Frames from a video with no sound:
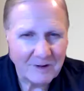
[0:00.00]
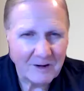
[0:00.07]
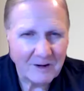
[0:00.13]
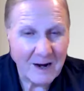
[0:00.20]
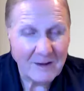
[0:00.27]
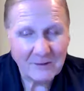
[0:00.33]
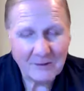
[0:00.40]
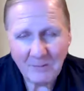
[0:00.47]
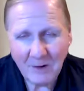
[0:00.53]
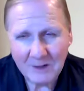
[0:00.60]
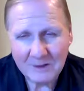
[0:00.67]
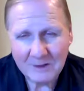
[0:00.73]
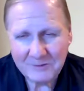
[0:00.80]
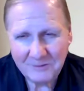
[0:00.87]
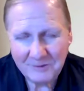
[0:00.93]
their either
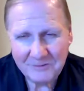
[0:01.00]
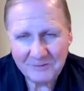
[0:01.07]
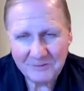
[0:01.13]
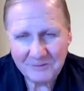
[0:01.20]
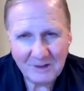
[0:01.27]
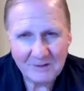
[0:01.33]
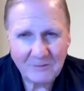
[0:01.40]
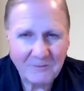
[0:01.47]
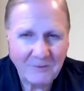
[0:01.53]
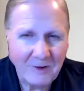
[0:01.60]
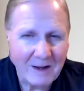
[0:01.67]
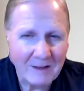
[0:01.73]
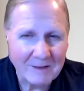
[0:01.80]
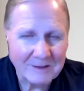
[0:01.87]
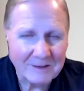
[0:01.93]
March 15th
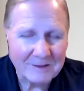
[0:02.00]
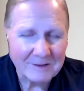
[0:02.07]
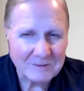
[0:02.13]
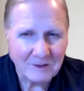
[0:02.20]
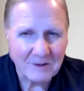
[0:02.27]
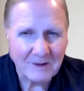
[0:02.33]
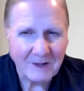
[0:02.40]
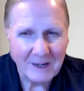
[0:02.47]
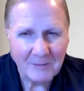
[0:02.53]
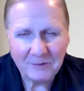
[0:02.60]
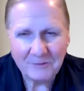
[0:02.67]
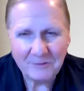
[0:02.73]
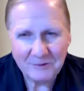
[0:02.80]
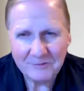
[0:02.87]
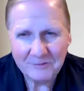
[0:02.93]
filings or
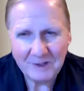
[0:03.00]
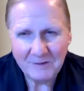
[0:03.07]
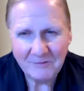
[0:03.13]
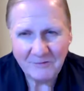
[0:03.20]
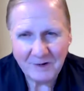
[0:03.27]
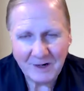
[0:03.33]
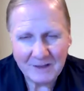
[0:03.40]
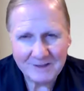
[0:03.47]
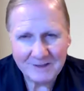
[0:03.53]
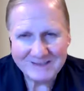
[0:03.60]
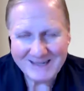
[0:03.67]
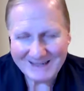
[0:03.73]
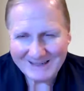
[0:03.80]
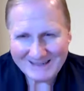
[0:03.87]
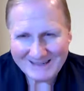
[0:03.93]
April 15th
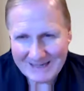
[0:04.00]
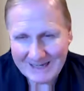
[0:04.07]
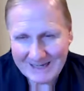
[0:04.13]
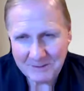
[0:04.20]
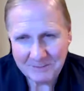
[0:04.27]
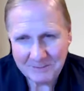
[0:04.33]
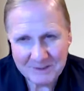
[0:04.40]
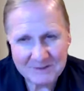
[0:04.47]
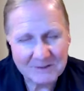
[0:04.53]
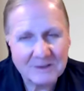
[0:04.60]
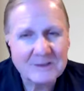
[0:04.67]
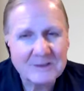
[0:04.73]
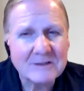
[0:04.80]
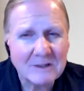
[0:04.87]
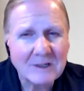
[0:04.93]
filings as a
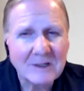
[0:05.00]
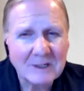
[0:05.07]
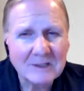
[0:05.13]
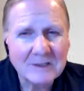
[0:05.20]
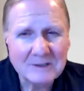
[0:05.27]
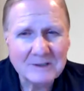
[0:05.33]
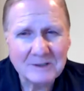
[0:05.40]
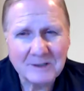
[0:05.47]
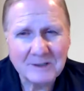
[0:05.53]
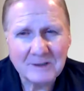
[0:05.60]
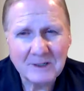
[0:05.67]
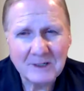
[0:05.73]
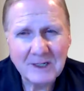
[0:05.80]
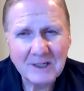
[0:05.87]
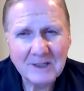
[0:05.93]
business.
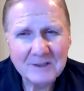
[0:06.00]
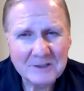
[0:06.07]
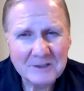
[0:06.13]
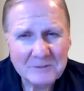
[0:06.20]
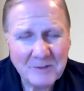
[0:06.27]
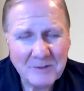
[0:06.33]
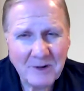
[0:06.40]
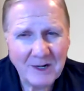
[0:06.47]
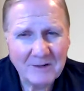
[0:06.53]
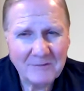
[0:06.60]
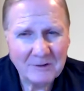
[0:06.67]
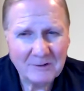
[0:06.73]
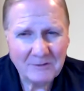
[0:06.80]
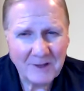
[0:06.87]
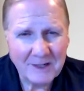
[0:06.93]
So just be
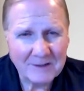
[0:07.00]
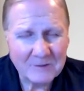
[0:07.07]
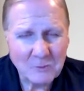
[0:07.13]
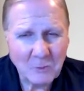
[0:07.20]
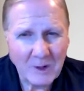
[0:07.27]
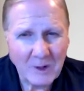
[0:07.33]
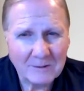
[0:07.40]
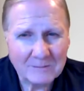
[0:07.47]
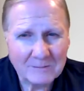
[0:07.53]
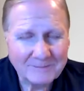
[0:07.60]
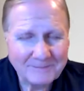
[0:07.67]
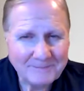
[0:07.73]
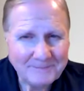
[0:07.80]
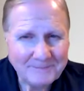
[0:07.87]
mindful of that as well.